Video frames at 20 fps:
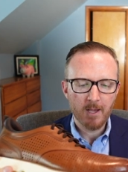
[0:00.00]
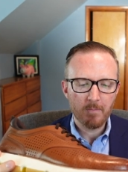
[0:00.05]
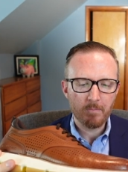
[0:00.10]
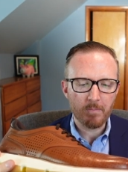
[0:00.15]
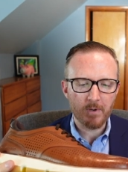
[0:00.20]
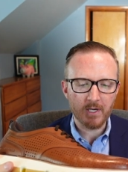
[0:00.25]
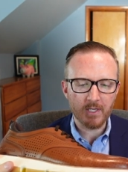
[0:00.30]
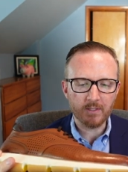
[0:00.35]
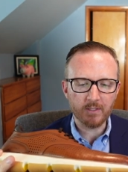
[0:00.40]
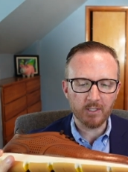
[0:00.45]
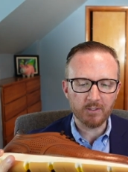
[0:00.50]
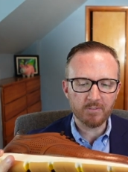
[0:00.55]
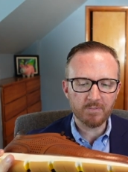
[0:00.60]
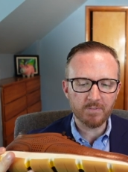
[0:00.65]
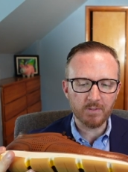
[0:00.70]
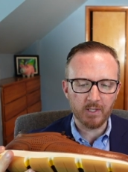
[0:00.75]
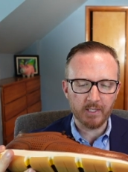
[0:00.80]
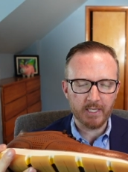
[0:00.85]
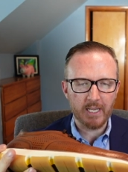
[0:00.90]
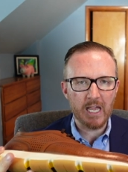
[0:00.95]
but it does
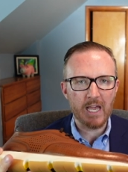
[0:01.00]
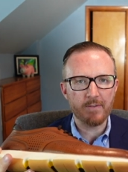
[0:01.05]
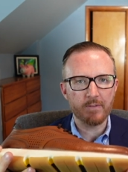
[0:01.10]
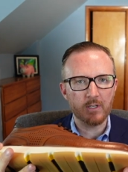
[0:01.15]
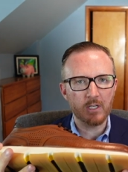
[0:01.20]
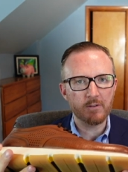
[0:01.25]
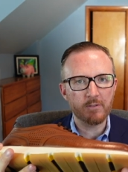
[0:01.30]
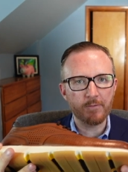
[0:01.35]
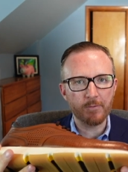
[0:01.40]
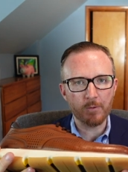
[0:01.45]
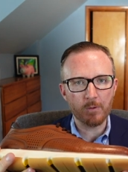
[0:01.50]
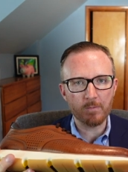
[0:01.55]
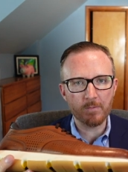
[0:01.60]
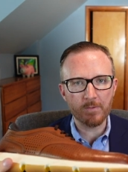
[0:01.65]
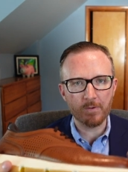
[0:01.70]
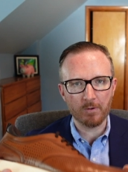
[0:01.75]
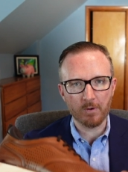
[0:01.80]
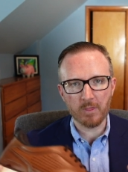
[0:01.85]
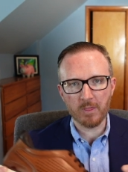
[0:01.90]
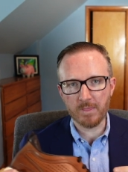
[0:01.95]
feel like I have enough room
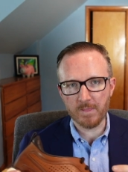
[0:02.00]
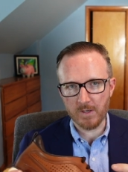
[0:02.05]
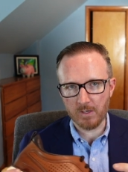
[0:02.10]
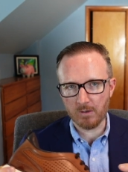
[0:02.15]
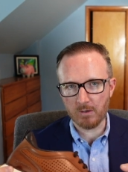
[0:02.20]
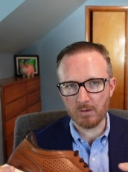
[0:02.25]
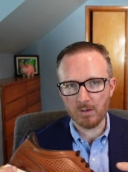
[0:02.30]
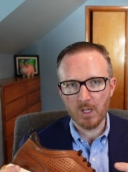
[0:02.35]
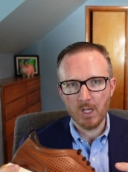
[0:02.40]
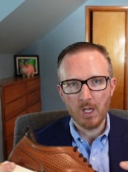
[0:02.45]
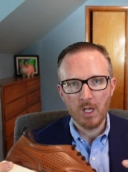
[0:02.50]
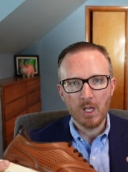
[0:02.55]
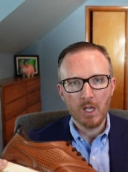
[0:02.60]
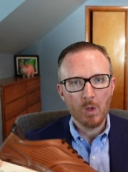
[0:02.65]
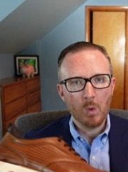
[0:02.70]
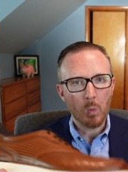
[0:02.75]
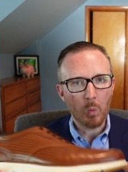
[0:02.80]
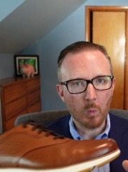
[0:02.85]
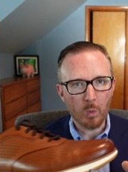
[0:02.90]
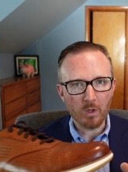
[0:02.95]
for a thinner
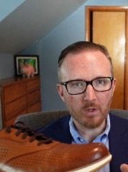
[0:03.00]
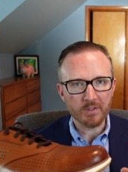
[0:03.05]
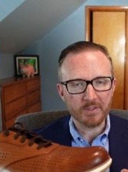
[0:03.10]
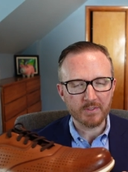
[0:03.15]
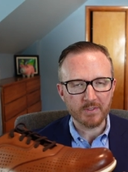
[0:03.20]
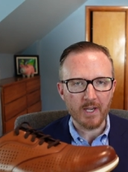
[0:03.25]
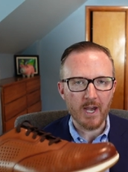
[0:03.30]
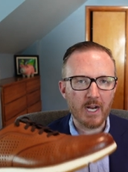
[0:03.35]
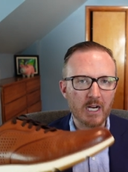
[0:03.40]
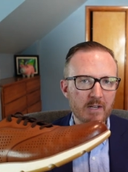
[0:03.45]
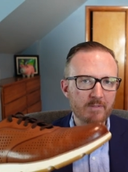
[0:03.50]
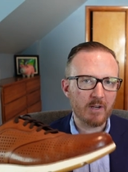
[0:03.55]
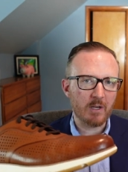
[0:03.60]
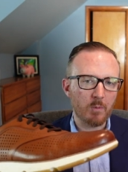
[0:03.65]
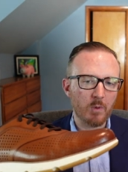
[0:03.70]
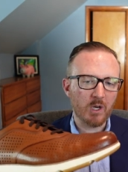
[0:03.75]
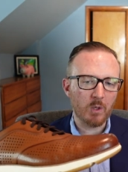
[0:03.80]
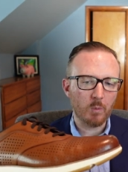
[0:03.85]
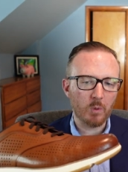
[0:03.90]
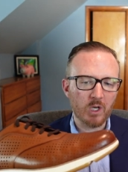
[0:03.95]
wool sock if I
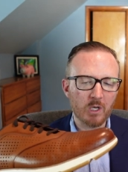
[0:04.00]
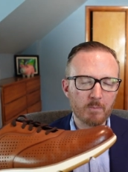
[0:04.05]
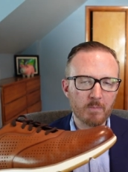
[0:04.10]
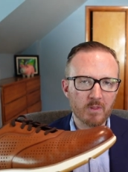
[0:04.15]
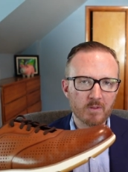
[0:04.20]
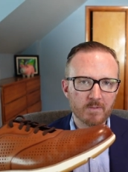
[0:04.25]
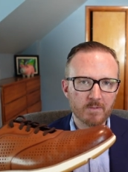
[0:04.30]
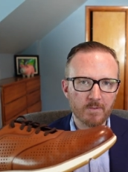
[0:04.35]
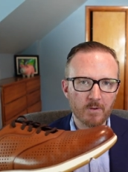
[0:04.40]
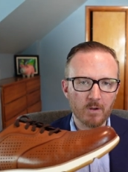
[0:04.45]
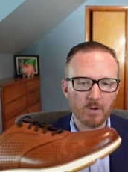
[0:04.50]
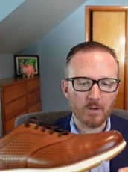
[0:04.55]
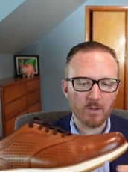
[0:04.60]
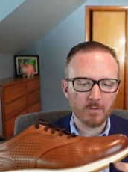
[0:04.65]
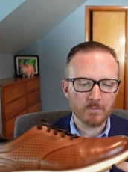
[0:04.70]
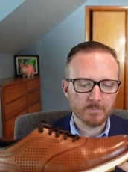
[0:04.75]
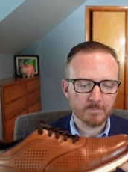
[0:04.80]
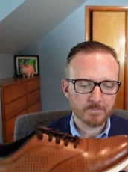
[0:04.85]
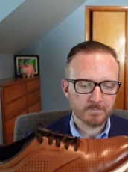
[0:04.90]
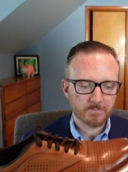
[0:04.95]
want to wear them in the
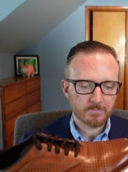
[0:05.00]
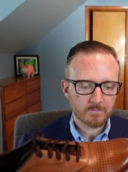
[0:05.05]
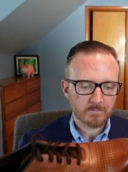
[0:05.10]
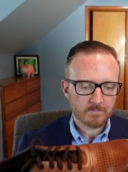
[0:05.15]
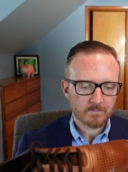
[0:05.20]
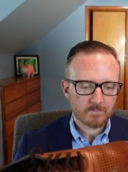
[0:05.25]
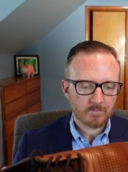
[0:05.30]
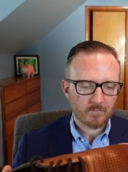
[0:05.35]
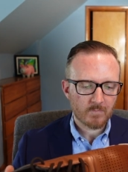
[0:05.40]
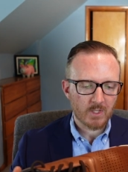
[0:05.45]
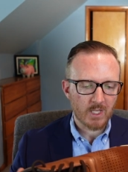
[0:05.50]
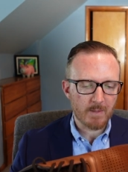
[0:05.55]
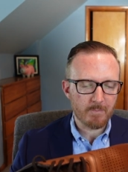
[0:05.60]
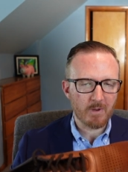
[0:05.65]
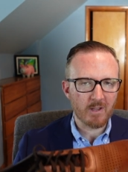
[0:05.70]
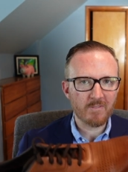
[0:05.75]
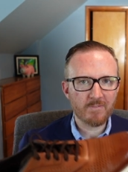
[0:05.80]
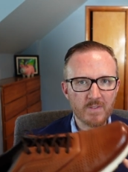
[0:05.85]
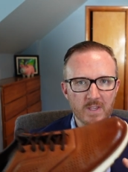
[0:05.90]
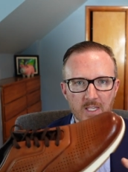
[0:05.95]
fall and
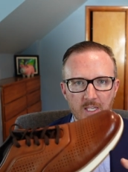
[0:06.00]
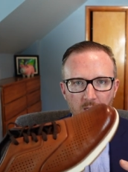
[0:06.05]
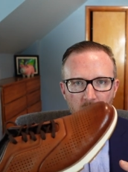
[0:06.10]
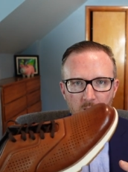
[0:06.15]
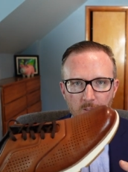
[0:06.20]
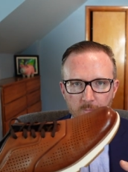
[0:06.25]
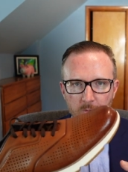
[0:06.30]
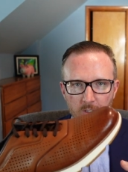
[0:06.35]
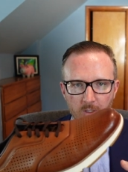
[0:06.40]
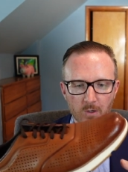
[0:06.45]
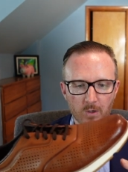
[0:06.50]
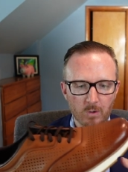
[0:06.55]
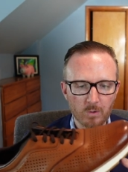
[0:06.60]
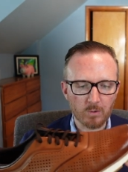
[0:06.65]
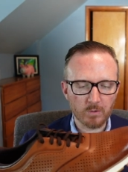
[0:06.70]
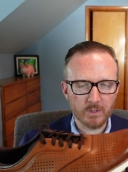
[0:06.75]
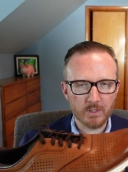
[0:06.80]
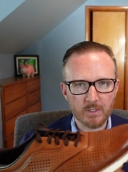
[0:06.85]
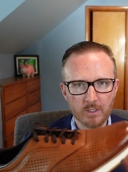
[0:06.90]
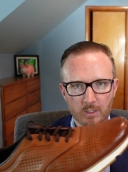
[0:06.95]
my feet get a little bit
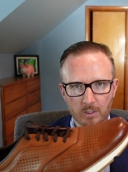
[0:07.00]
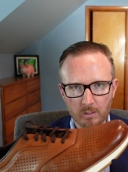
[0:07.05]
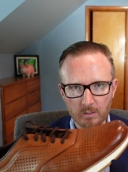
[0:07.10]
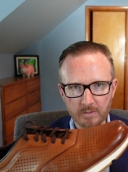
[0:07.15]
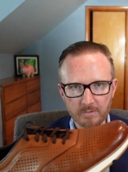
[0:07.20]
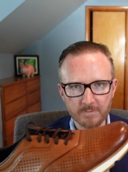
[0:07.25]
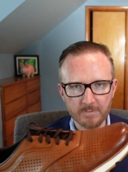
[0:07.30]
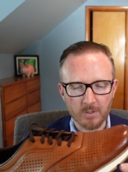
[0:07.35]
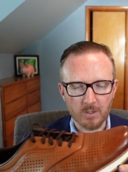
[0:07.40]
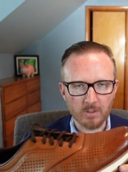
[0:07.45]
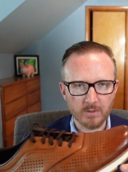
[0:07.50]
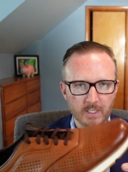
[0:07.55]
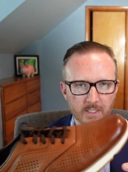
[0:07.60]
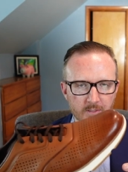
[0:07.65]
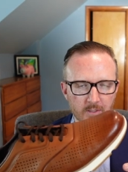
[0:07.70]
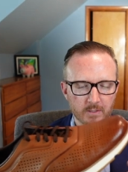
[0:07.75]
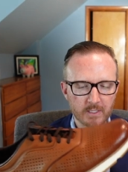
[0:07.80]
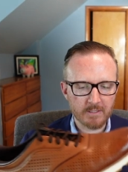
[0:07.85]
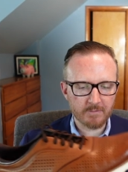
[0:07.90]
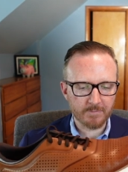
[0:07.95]
cold in the early fall,
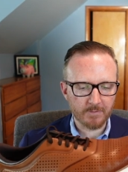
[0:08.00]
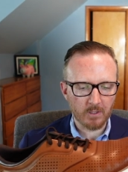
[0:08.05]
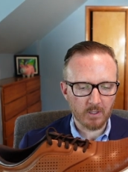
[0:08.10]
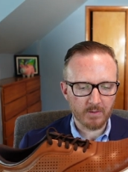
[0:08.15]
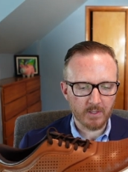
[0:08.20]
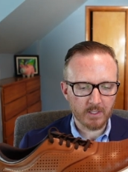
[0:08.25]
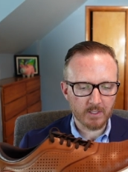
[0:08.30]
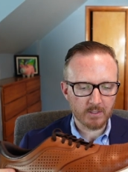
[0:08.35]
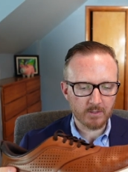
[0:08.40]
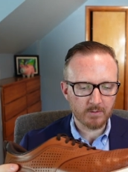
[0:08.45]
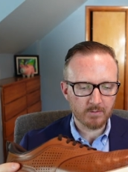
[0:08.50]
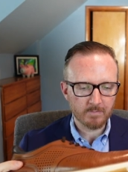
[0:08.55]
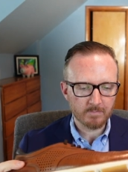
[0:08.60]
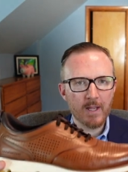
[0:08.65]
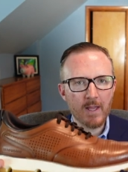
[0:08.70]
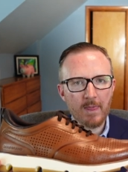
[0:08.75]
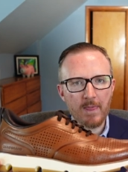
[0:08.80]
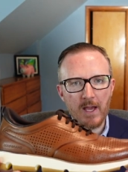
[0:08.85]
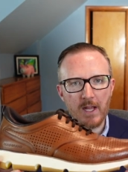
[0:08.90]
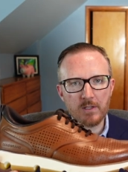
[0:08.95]
not the late fall, that is.
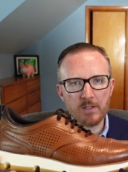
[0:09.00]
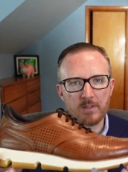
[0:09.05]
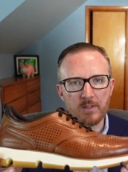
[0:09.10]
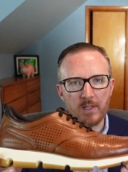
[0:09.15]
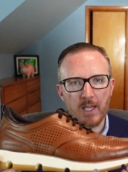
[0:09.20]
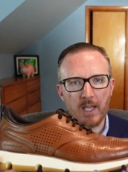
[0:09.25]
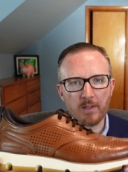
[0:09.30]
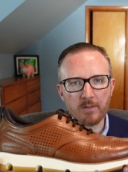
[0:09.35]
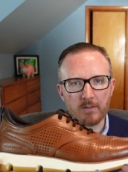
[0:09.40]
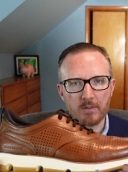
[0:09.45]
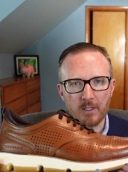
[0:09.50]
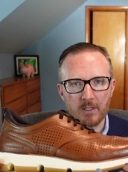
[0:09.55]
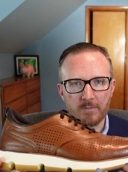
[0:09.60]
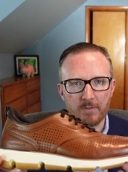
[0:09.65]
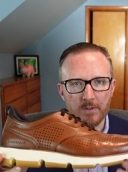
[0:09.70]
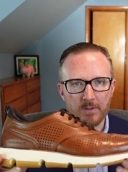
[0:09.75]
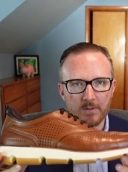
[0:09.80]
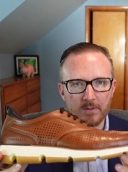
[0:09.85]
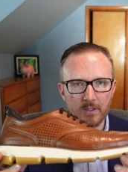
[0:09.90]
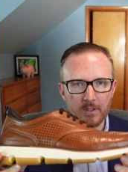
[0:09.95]
And that just adds to their
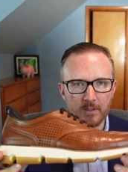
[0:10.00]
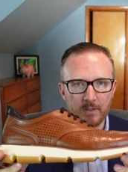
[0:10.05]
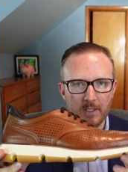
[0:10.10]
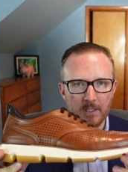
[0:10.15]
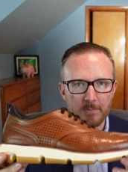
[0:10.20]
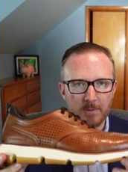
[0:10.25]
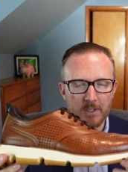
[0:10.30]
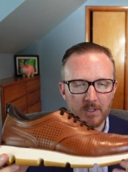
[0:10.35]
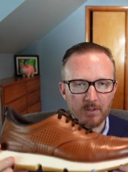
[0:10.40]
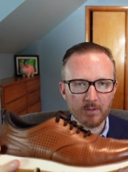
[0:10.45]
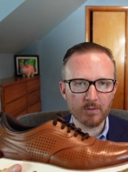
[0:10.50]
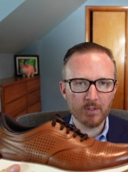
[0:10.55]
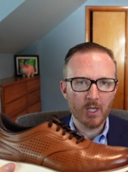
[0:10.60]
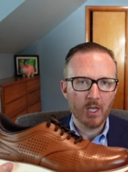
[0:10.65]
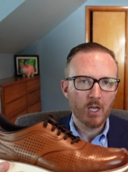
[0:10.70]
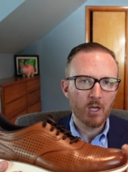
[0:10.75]
versatility because